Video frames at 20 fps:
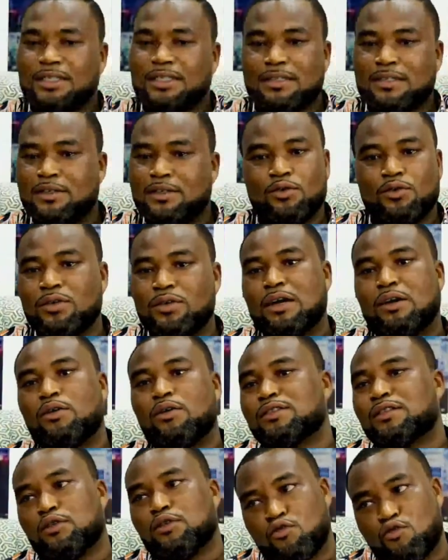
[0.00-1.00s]
She didn't know
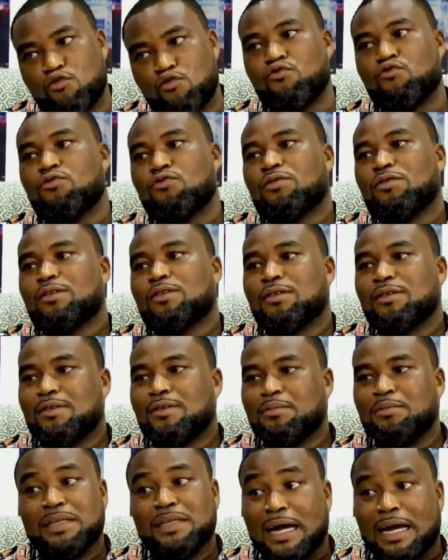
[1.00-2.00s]
there was a coup
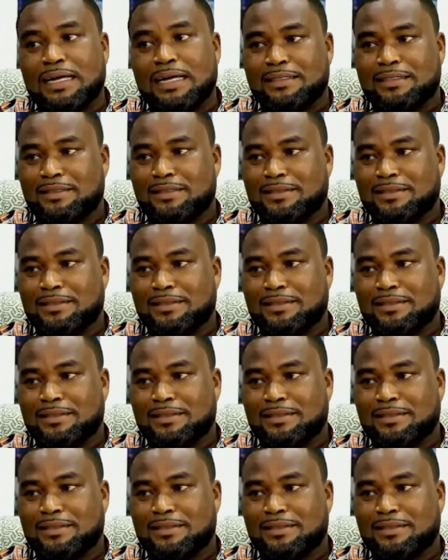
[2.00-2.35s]
behind